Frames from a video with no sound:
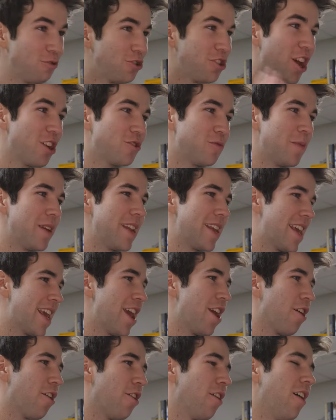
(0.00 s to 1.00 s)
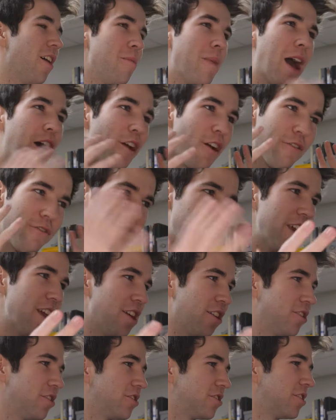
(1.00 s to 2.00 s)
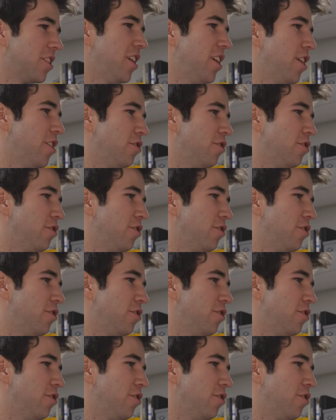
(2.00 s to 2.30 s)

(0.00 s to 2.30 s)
judgment here about our fears.